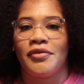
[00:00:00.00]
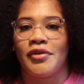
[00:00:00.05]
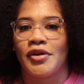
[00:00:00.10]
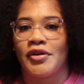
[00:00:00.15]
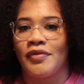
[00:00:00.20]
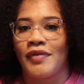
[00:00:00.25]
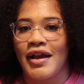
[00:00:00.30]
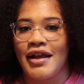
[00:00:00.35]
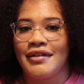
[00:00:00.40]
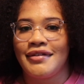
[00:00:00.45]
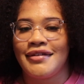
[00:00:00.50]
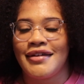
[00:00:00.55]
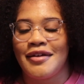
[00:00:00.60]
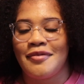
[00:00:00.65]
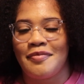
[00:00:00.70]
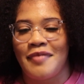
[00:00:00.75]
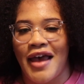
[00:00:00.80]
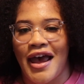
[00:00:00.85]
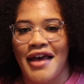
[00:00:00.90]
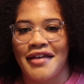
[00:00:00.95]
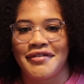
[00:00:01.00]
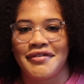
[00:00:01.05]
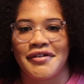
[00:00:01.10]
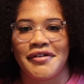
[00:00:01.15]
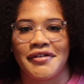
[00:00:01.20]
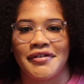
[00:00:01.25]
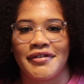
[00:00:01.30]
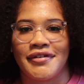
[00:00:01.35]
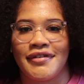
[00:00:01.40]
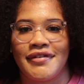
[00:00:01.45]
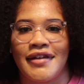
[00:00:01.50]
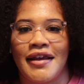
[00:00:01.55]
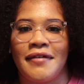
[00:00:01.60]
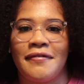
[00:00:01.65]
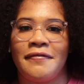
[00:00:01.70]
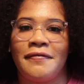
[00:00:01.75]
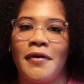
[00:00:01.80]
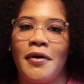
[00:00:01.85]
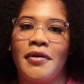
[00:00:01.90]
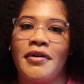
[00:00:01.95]
regrets and past hurts
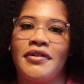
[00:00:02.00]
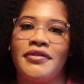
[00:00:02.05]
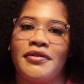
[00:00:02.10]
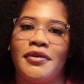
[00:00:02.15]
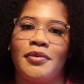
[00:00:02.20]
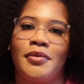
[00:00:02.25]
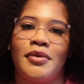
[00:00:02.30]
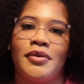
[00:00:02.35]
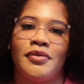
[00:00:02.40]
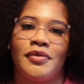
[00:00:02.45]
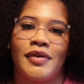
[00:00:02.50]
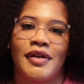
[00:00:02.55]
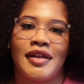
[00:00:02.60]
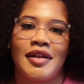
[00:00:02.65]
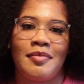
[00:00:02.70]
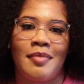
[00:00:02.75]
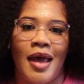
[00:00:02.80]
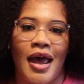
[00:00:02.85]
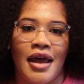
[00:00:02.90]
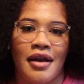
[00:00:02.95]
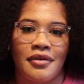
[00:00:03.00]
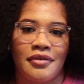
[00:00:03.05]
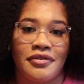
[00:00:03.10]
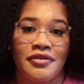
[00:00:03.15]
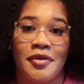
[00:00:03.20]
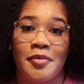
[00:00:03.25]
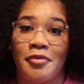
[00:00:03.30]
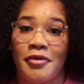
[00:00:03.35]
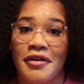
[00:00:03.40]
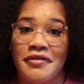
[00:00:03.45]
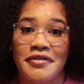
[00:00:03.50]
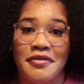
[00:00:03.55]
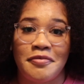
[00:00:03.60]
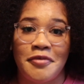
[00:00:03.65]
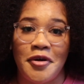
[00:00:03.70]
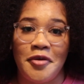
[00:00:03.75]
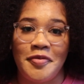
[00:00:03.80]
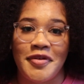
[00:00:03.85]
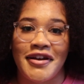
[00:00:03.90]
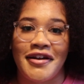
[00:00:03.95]
and focus on what really matters, the present
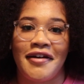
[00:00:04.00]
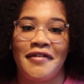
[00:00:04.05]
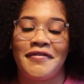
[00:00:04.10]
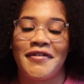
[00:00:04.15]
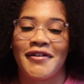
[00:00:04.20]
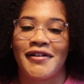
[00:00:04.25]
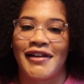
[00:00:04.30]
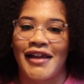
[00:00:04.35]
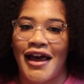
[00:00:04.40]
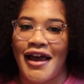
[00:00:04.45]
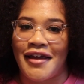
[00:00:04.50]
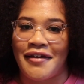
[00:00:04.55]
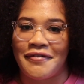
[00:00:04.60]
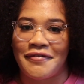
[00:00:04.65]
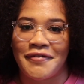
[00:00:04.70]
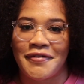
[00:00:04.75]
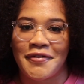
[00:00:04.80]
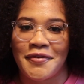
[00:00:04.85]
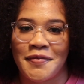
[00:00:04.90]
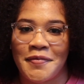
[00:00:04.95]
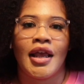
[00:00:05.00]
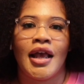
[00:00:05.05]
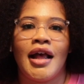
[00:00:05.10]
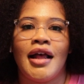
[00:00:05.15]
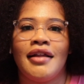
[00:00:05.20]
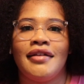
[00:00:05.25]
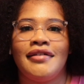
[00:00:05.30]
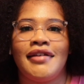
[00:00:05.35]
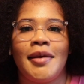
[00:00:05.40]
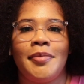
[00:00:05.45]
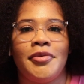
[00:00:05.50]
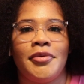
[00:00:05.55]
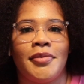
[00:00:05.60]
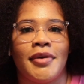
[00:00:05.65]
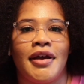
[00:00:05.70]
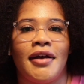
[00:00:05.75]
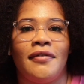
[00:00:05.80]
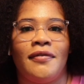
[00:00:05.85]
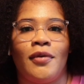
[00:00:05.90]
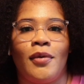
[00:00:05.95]
moment of your life. Tip
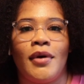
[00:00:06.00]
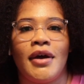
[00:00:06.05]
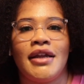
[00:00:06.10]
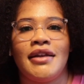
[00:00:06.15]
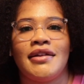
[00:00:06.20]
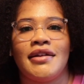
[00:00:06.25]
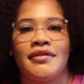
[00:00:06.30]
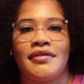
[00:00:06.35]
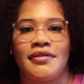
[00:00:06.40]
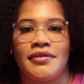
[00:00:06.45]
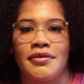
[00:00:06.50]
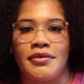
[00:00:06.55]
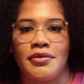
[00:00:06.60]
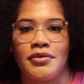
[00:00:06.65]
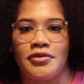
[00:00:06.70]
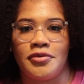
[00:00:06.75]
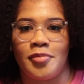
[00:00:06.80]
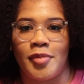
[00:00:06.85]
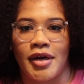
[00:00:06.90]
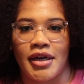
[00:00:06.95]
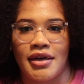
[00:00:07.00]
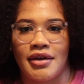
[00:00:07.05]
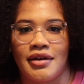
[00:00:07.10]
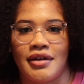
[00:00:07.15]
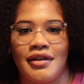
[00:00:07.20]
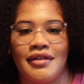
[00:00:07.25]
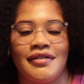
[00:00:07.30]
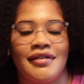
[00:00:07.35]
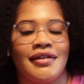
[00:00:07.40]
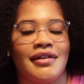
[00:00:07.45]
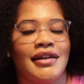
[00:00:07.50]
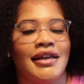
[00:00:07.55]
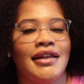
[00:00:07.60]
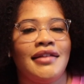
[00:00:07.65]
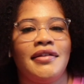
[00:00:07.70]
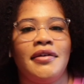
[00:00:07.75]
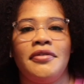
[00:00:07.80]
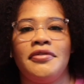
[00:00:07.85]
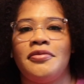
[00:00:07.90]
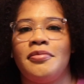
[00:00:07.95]
3, avoid the snooze button.
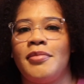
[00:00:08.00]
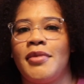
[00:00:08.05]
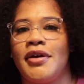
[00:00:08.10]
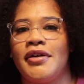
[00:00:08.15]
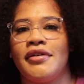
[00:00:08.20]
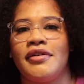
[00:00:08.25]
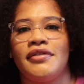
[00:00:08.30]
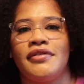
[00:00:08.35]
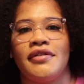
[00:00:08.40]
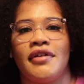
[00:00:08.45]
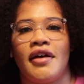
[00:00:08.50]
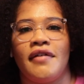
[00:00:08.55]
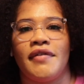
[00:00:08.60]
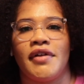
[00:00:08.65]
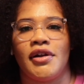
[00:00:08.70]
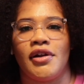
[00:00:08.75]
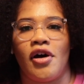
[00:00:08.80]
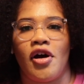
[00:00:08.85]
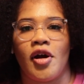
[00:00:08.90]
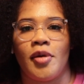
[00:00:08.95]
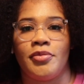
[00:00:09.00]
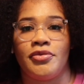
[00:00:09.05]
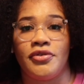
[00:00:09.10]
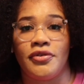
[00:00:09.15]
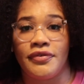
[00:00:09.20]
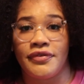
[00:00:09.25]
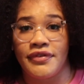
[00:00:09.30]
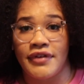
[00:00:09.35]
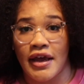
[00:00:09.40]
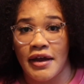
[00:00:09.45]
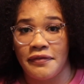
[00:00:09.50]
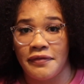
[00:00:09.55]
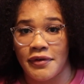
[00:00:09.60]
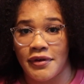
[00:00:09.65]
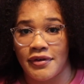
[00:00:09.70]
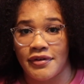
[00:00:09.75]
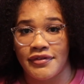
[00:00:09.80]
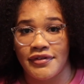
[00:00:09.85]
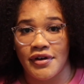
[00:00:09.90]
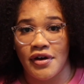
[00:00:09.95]
Delete those millions of alarms you've set for
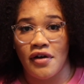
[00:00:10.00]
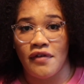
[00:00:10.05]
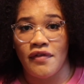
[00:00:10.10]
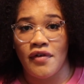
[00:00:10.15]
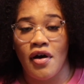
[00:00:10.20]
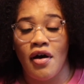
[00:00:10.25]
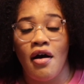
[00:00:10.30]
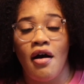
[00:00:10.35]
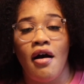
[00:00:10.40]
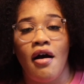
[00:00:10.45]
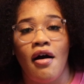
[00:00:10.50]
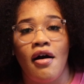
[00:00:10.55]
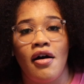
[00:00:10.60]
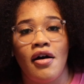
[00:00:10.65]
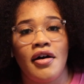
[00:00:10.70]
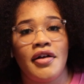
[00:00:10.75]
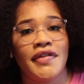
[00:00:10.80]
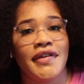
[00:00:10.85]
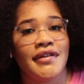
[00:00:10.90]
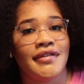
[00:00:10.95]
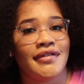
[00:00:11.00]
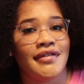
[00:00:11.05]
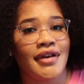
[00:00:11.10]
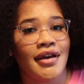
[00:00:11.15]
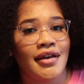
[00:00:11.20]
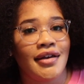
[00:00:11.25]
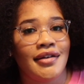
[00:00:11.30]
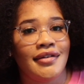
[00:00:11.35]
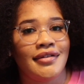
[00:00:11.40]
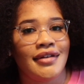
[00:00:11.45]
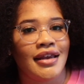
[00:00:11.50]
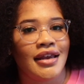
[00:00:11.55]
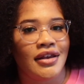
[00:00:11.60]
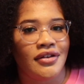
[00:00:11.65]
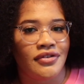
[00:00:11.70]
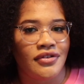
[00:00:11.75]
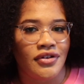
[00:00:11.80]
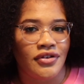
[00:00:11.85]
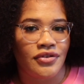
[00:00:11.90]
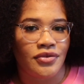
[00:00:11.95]
yourself. All this does
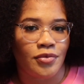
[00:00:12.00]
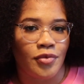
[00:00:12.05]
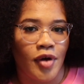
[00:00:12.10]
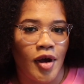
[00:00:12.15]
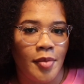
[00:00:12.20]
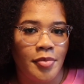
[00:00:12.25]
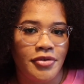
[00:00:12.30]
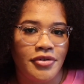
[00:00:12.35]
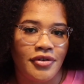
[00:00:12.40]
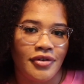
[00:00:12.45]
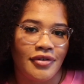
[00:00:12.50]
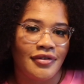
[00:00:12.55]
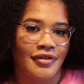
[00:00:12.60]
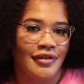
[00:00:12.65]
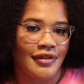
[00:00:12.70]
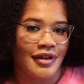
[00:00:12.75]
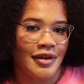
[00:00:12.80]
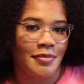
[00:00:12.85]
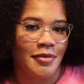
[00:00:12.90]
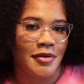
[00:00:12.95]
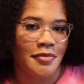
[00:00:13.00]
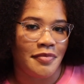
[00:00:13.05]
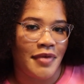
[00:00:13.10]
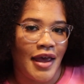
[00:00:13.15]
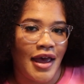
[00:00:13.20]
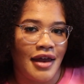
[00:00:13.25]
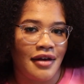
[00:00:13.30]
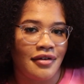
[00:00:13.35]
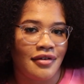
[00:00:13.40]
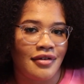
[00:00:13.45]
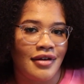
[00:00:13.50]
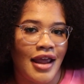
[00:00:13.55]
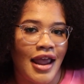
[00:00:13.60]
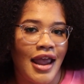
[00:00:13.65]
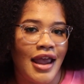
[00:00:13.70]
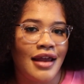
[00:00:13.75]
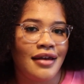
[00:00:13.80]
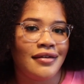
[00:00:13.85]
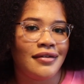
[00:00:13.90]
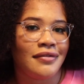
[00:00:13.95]
is disrupt your sleeping pattern
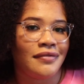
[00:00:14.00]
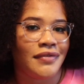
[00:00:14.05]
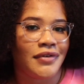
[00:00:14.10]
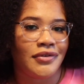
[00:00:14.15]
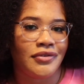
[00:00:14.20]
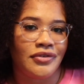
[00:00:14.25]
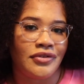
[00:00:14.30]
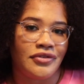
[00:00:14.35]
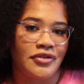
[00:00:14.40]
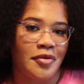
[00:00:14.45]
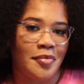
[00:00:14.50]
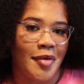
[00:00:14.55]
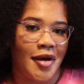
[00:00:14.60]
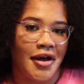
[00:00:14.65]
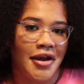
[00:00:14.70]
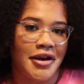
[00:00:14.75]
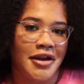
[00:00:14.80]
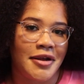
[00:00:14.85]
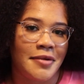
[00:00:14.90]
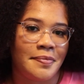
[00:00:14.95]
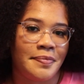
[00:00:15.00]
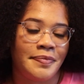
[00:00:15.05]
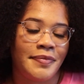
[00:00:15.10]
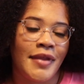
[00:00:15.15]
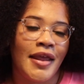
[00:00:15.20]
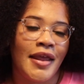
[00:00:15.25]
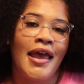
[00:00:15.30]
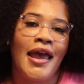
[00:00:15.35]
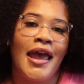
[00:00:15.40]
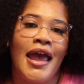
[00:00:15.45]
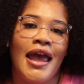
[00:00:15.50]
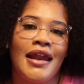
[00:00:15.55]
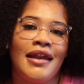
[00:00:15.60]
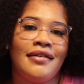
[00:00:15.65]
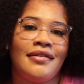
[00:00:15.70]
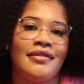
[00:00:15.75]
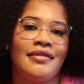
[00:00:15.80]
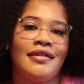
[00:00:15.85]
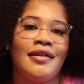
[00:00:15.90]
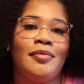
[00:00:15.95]
and confuses your body, and
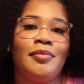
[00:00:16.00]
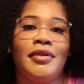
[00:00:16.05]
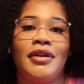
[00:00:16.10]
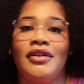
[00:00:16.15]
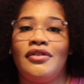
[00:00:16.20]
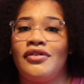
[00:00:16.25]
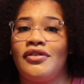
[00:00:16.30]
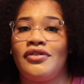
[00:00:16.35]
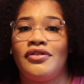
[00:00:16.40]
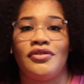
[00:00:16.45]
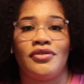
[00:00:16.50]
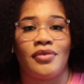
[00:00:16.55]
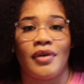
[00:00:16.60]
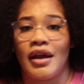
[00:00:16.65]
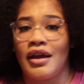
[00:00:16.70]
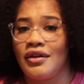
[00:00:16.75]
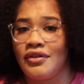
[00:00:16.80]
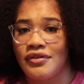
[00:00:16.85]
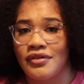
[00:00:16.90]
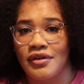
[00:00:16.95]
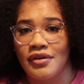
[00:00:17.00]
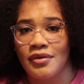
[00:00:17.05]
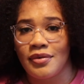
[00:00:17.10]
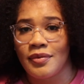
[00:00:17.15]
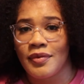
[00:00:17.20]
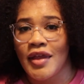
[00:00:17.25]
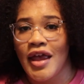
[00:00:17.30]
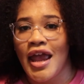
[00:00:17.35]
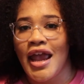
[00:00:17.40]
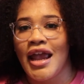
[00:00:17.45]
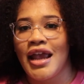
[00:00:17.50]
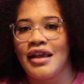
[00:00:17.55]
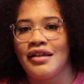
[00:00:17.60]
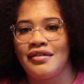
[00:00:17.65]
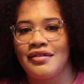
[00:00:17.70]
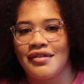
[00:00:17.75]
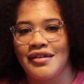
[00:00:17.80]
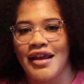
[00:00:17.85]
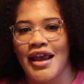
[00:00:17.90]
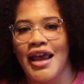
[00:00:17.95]
it simply just drains you.
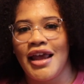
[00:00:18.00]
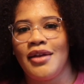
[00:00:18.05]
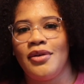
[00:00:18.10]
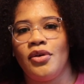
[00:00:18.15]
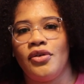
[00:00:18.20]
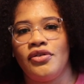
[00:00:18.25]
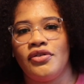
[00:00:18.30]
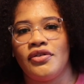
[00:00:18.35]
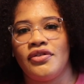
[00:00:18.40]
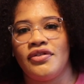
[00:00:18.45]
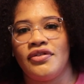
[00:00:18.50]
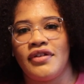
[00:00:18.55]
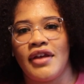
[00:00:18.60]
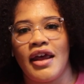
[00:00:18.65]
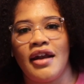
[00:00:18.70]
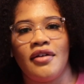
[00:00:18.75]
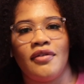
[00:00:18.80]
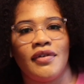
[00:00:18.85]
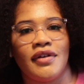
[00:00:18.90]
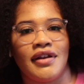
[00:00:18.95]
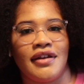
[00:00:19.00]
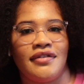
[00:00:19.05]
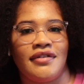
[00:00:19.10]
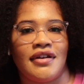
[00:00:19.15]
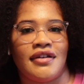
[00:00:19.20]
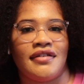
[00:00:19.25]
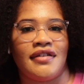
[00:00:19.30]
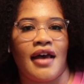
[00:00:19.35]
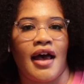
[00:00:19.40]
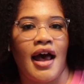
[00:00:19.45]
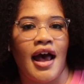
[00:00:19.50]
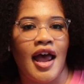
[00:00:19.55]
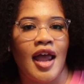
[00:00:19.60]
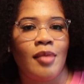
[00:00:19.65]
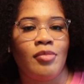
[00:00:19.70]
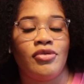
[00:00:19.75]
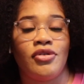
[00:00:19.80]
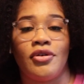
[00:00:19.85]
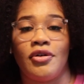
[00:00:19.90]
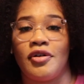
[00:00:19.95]
Instead, you should set a realistic
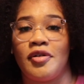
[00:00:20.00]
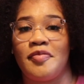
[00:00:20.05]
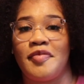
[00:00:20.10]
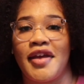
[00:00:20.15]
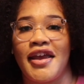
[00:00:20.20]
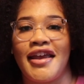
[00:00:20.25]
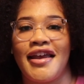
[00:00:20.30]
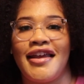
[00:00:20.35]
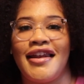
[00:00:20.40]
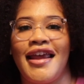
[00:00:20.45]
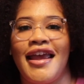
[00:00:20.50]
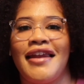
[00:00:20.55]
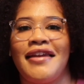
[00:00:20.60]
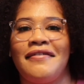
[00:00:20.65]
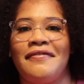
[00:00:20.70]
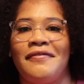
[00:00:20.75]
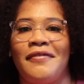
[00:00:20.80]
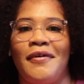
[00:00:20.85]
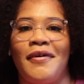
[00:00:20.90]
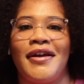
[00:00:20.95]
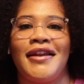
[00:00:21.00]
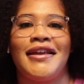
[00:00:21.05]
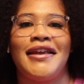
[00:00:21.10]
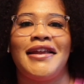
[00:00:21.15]
time to go to bed and avoid